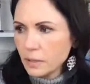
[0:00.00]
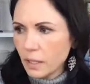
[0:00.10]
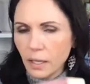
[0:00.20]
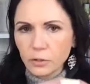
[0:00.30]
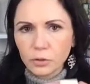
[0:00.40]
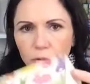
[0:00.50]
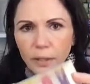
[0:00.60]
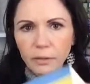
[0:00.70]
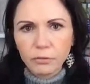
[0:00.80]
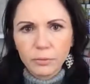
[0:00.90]
a
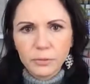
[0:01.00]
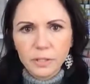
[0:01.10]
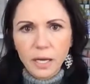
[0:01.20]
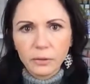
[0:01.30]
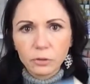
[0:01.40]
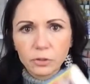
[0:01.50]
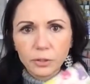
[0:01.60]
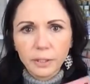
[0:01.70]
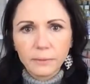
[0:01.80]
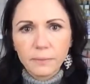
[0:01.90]
crate from the Dollar
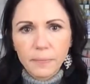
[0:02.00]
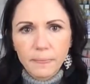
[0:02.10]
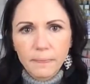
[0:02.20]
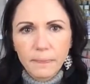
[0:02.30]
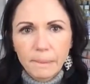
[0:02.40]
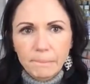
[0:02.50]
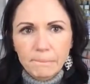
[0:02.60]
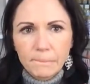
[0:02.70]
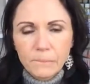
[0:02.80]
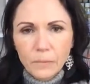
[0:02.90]
Tree.
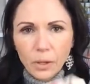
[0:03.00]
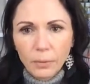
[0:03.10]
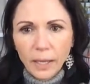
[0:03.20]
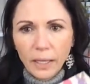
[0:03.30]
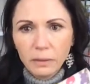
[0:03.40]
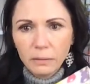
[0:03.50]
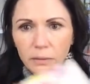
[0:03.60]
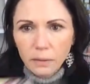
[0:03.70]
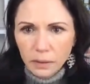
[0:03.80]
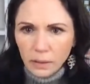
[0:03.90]
Okay.
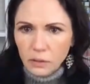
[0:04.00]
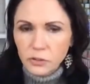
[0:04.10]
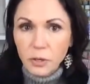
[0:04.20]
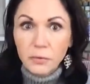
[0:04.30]
So